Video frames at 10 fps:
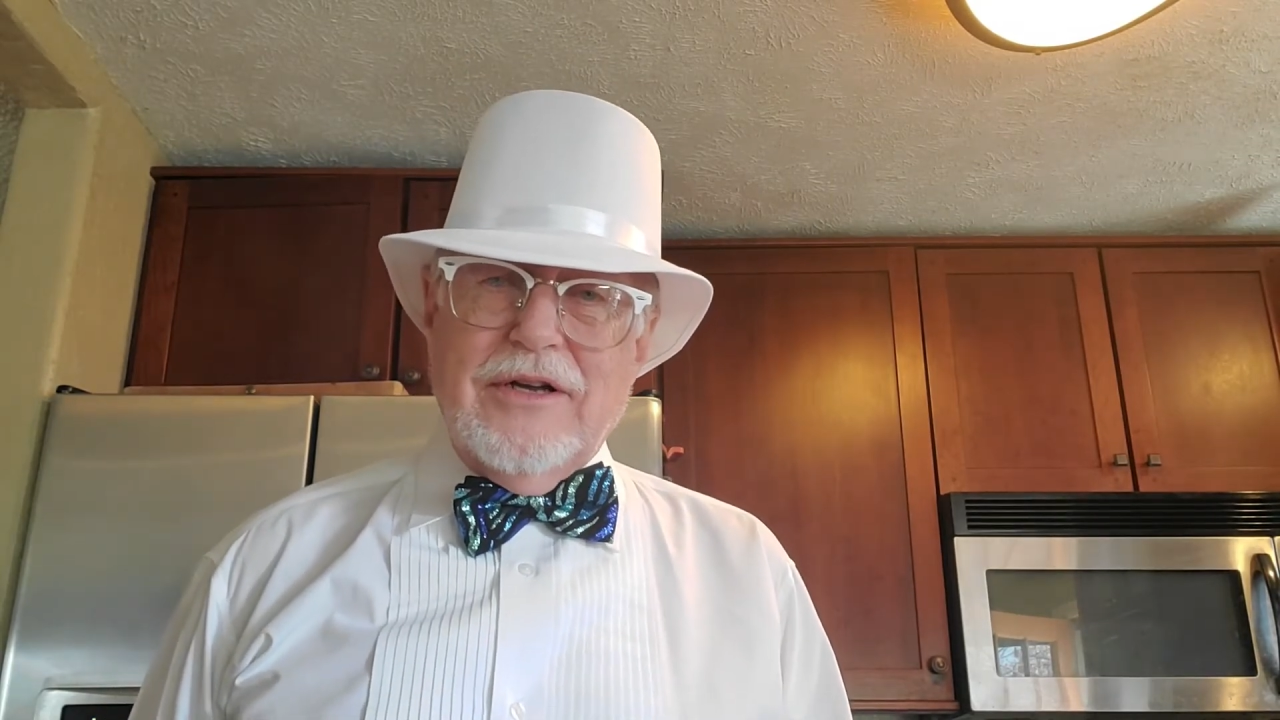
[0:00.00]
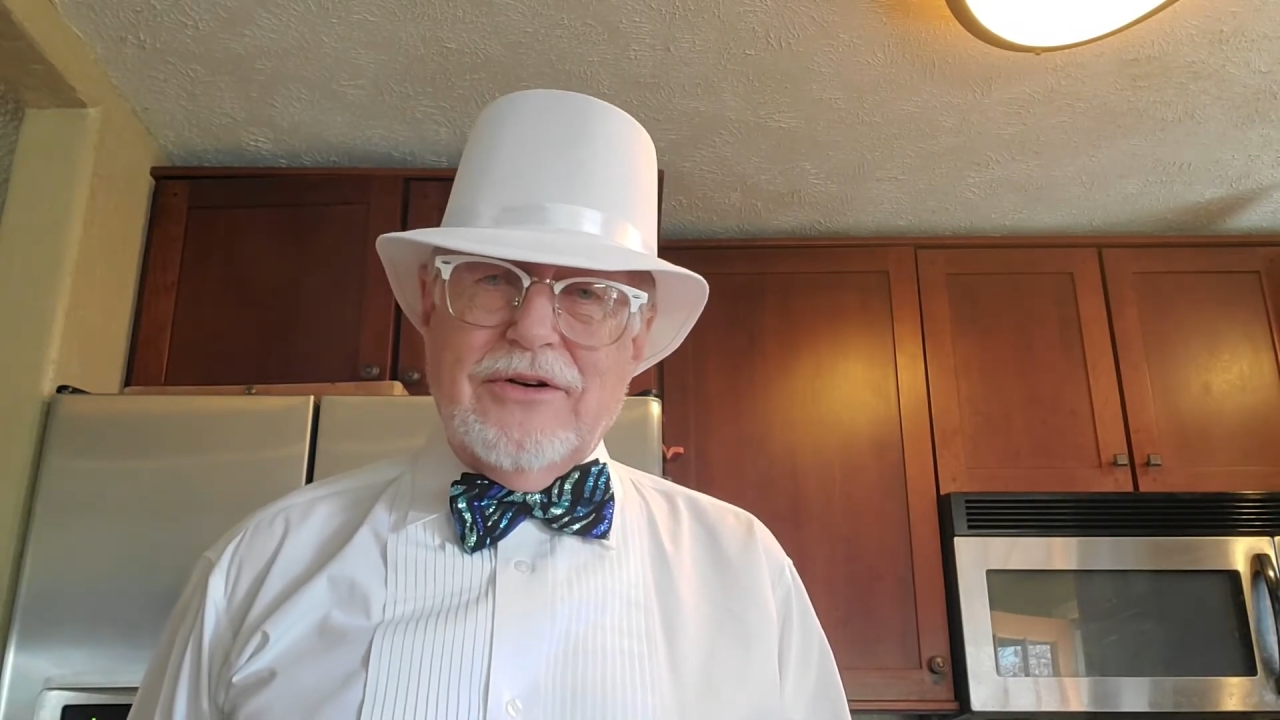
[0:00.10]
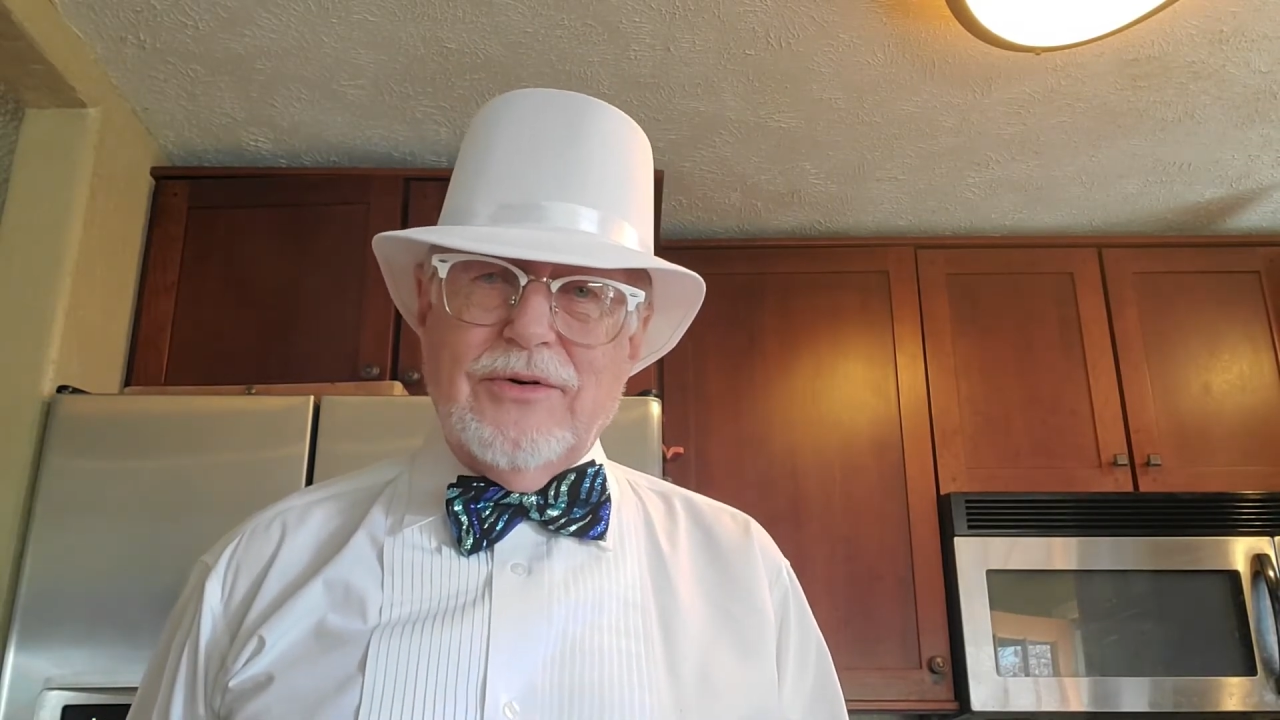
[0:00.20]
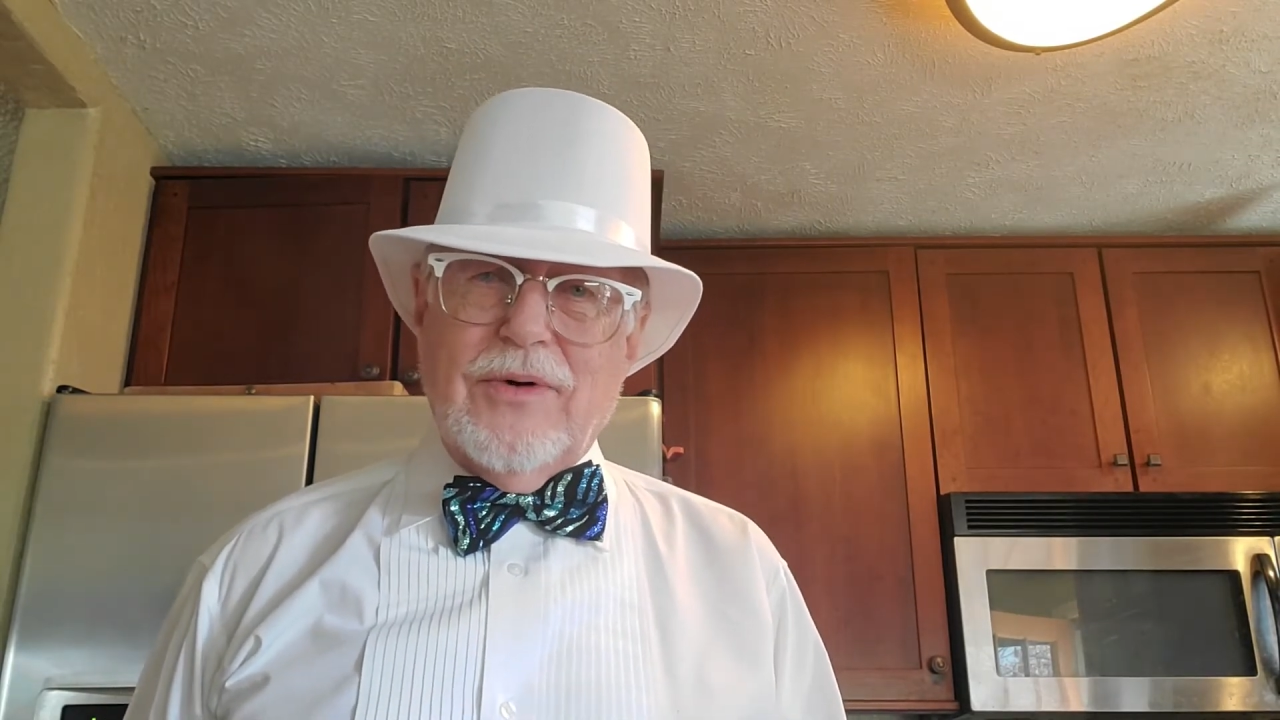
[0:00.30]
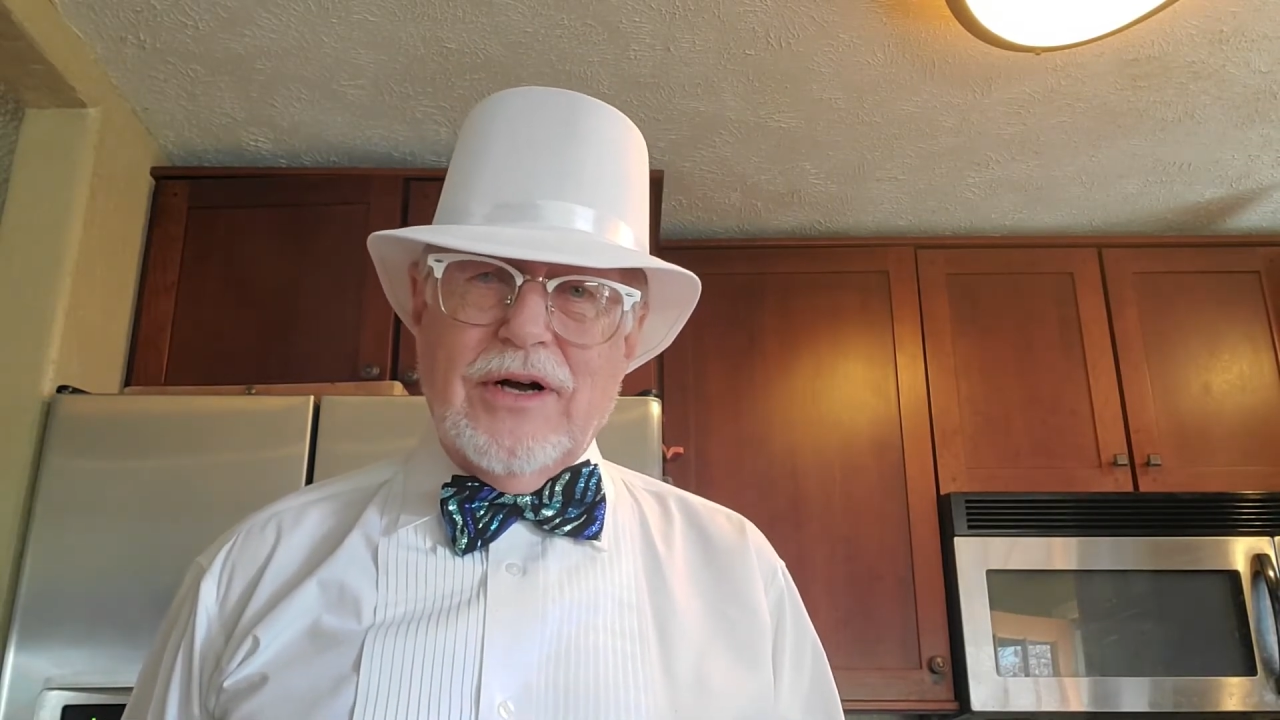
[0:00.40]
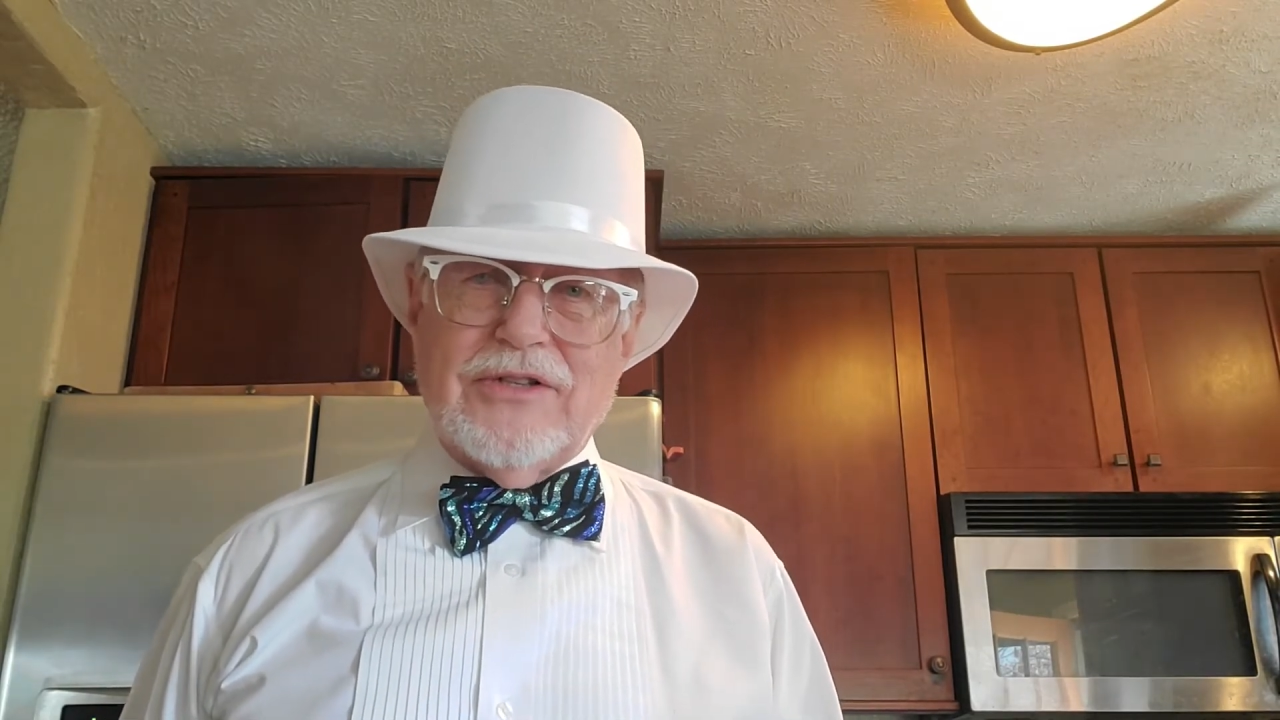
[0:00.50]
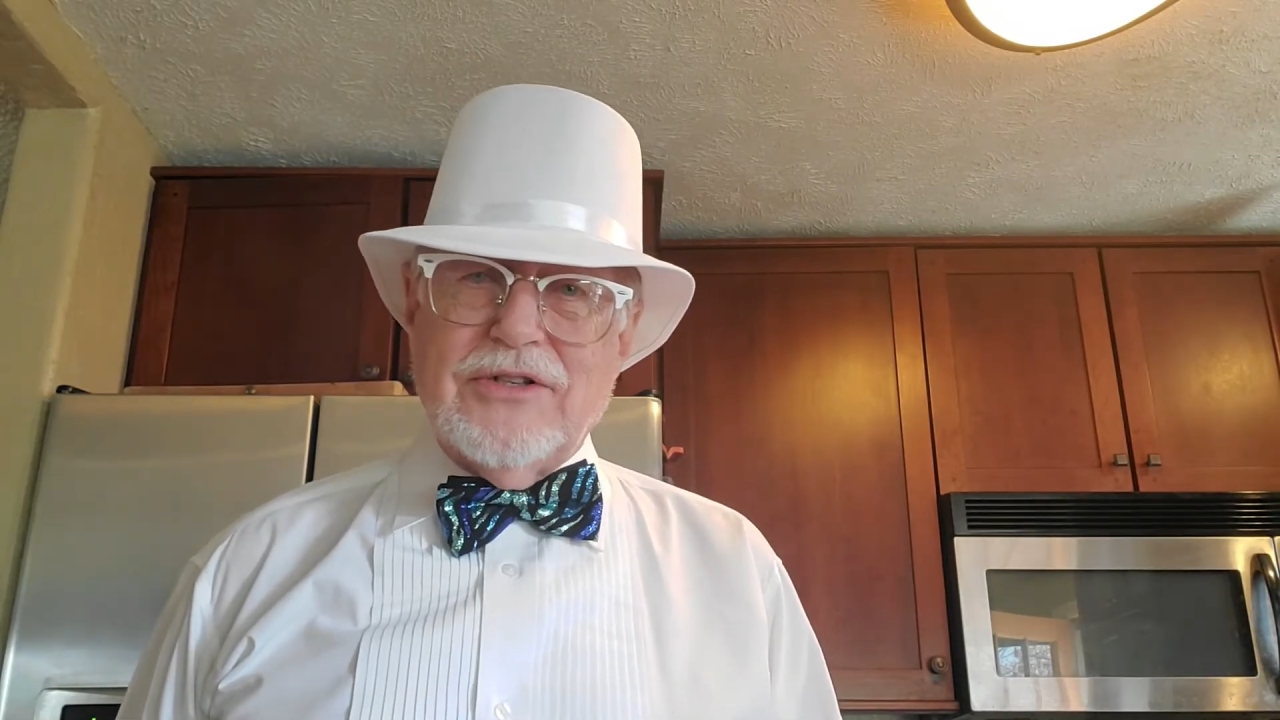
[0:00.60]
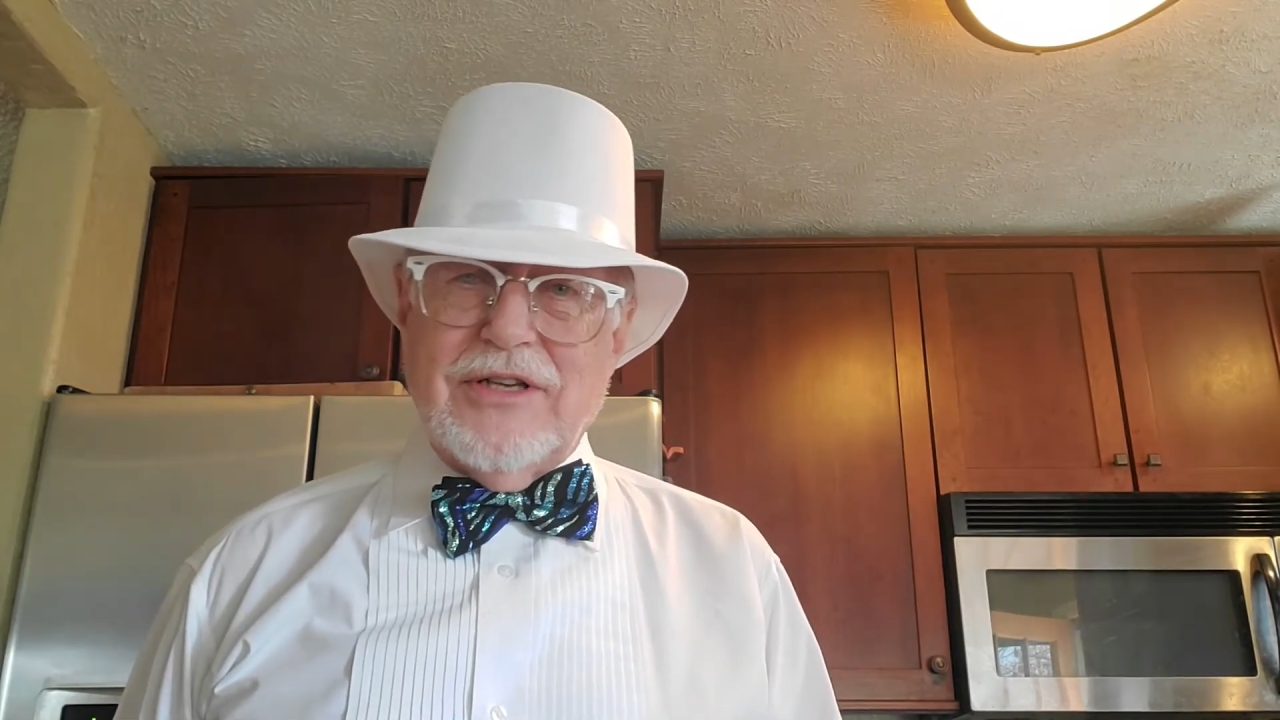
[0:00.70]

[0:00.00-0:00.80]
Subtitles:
who watches